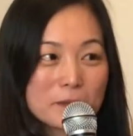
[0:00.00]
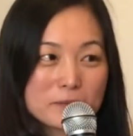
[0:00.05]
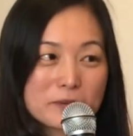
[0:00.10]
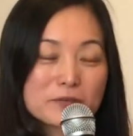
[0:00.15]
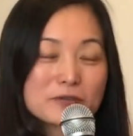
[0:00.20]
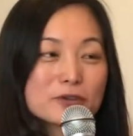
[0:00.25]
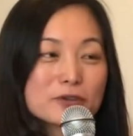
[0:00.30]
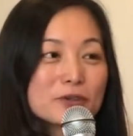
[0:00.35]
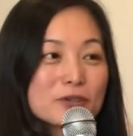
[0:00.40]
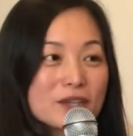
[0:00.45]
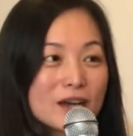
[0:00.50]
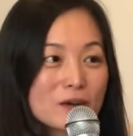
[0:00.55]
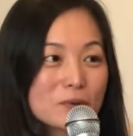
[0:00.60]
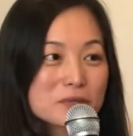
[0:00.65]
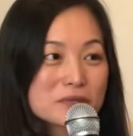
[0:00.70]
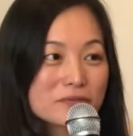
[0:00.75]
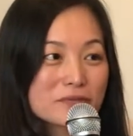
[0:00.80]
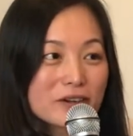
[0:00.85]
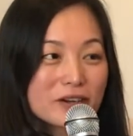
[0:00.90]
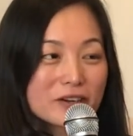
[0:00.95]
But before that I
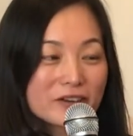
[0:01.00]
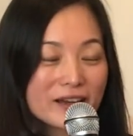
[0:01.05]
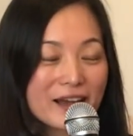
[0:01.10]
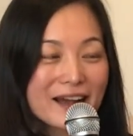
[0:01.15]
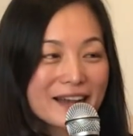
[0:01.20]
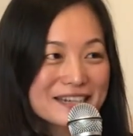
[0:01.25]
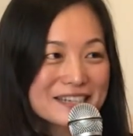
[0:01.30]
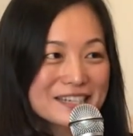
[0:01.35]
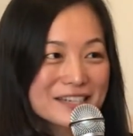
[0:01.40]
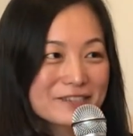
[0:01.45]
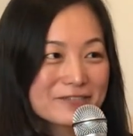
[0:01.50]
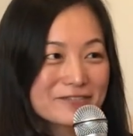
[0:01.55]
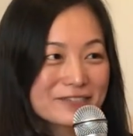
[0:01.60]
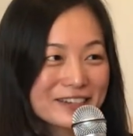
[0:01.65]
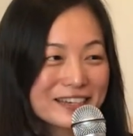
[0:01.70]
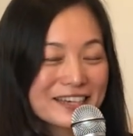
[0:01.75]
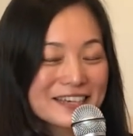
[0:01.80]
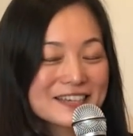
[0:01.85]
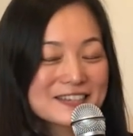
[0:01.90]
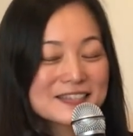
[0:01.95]
was very active,
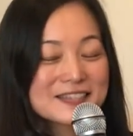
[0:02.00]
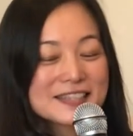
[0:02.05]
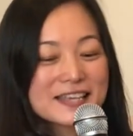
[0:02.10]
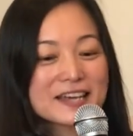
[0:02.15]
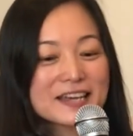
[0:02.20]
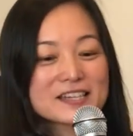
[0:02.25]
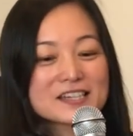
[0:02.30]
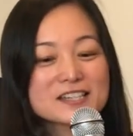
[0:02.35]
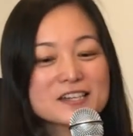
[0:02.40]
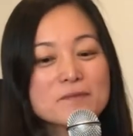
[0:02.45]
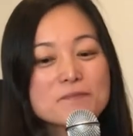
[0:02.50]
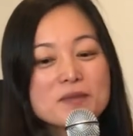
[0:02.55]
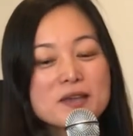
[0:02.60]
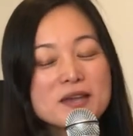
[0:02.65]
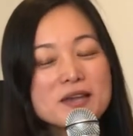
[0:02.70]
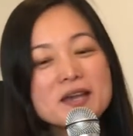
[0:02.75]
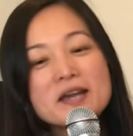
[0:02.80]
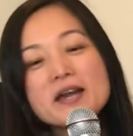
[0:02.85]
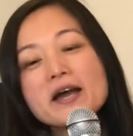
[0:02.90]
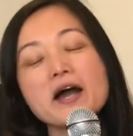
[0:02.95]
like you said.
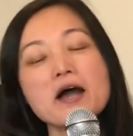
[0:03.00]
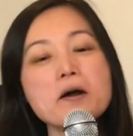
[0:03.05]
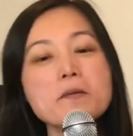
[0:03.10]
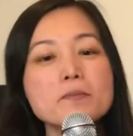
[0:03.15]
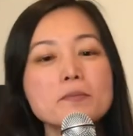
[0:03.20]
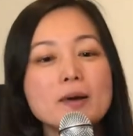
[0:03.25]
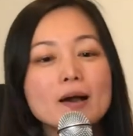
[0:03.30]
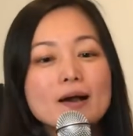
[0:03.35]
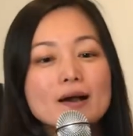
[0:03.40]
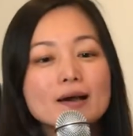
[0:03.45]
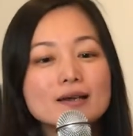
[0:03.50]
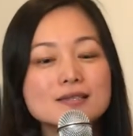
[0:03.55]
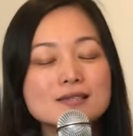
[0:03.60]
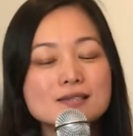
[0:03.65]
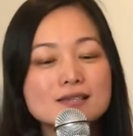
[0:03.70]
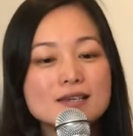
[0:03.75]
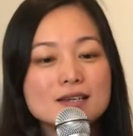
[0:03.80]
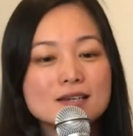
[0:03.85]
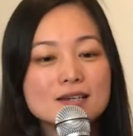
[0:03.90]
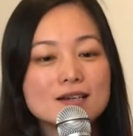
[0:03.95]
I
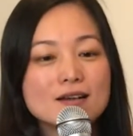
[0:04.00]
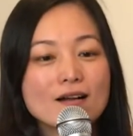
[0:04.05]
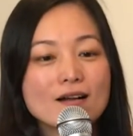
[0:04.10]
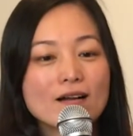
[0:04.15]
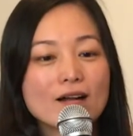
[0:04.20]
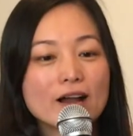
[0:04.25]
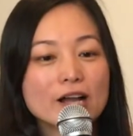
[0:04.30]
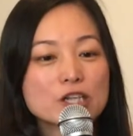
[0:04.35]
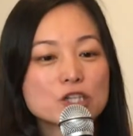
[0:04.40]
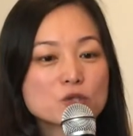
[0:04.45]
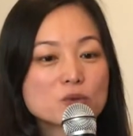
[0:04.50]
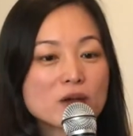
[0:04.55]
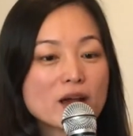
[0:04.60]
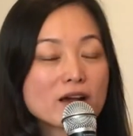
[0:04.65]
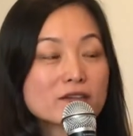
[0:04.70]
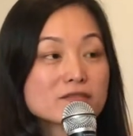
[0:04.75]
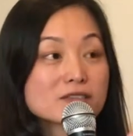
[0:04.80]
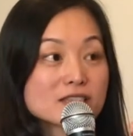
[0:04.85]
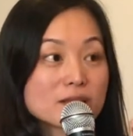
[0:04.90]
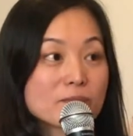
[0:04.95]
think I do
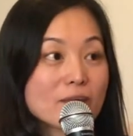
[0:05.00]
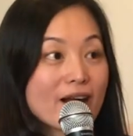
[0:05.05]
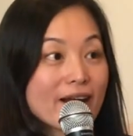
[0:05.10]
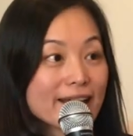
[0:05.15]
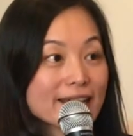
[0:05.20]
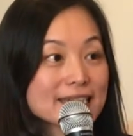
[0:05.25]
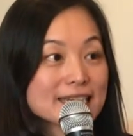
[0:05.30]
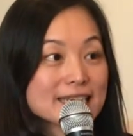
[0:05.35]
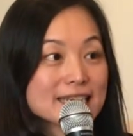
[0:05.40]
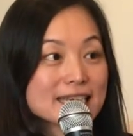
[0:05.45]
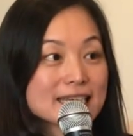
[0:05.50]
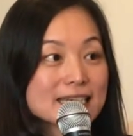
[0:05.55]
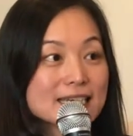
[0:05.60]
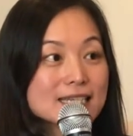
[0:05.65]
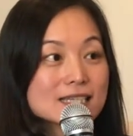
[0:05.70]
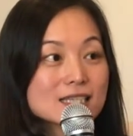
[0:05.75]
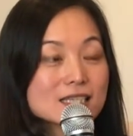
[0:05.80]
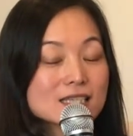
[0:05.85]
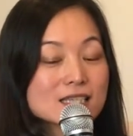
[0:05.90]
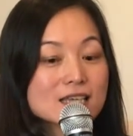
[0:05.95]
have some
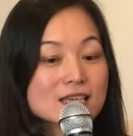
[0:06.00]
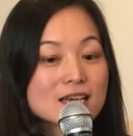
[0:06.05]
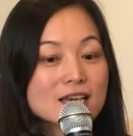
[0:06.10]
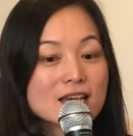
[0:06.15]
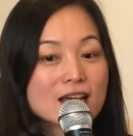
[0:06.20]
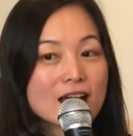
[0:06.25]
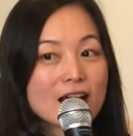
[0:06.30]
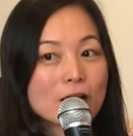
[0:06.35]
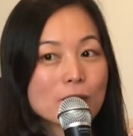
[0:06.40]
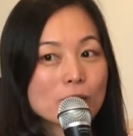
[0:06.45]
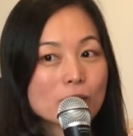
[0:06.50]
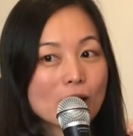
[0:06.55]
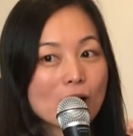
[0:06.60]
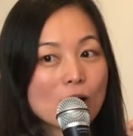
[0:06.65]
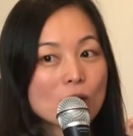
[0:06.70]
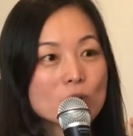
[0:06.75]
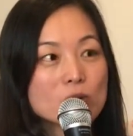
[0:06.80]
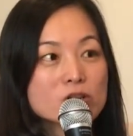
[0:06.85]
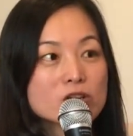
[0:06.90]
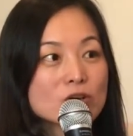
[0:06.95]
ideas.
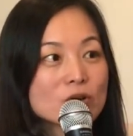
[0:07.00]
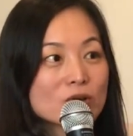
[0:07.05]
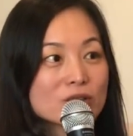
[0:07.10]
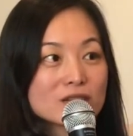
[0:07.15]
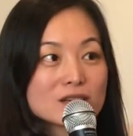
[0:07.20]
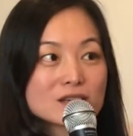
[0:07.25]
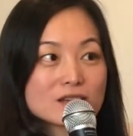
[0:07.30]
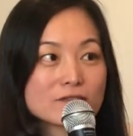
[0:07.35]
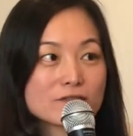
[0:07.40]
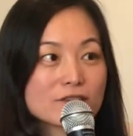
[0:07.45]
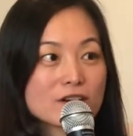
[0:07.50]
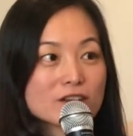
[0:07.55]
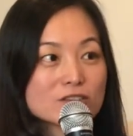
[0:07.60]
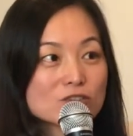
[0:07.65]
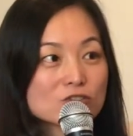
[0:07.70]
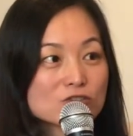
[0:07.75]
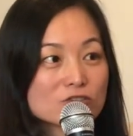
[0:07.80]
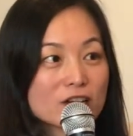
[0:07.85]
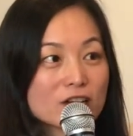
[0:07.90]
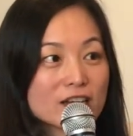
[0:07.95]
I wouldn't call them define a
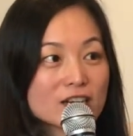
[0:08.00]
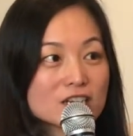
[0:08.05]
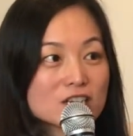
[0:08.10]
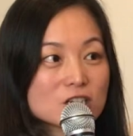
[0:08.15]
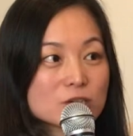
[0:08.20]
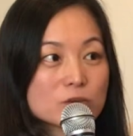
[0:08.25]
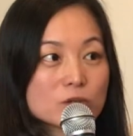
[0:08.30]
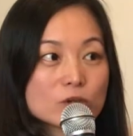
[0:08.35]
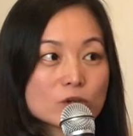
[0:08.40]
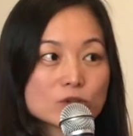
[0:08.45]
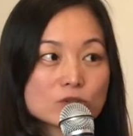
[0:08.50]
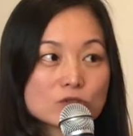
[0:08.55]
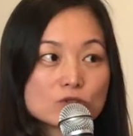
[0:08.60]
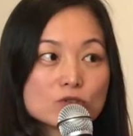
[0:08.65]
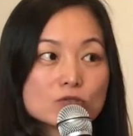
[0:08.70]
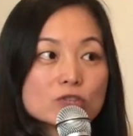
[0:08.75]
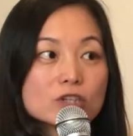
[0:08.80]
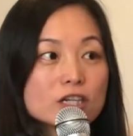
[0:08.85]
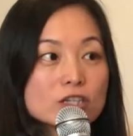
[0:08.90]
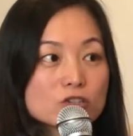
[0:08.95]
strategy because
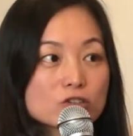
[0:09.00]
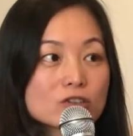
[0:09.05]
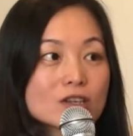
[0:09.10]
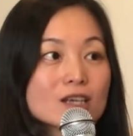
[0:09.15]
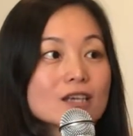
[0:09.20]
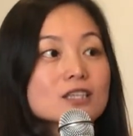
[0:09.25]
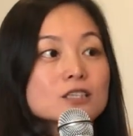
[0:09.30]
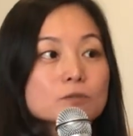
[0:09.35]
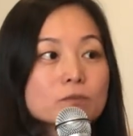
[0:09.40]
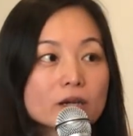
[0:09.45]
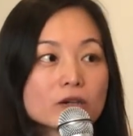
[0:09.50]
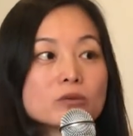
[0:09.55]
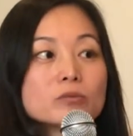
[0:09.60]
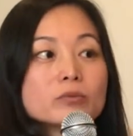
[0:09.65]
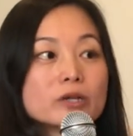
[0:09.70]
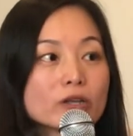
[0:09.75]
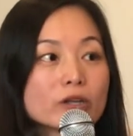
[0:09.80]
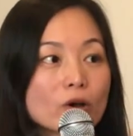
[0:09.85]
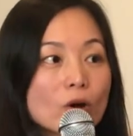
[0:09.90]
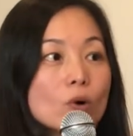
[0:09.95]
you really should
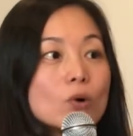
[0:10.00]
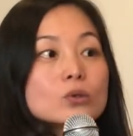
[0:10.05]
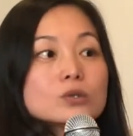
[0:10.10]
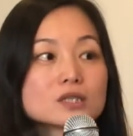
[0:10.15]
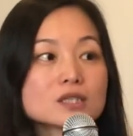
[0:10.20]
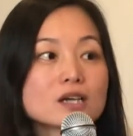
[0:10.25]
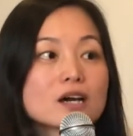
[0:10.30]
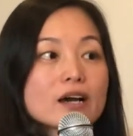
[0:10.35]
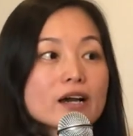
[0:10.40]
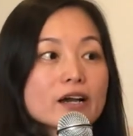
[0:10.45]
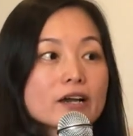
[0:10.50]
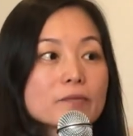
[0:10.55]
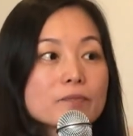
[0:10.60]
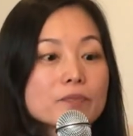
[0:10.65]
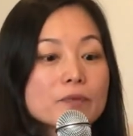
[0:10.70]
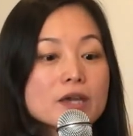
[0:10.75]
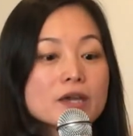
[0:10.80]
experiment all the time.